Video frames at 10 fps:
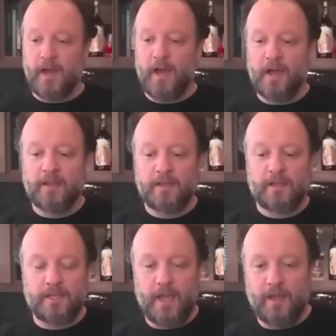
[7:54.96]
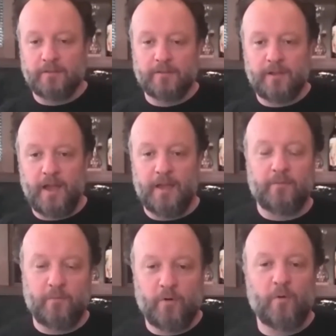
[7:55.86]
uh, yeah, I
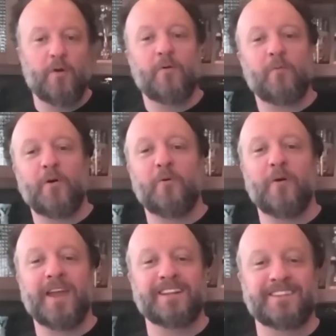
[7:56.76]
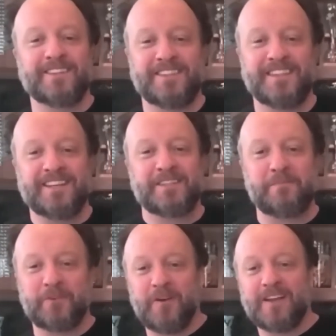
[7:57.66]
will we'll wait to see as
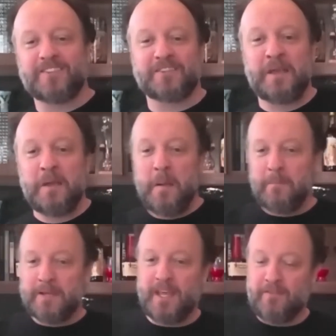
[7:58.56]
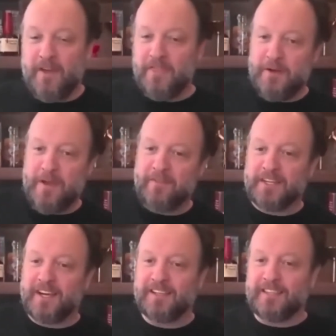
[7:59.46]
it progresses. But Dave, I think we have
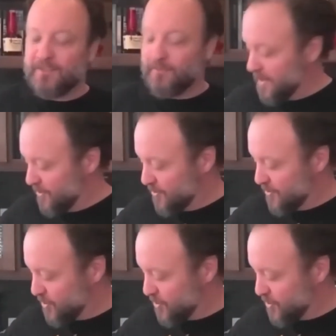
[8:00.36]
to cut this video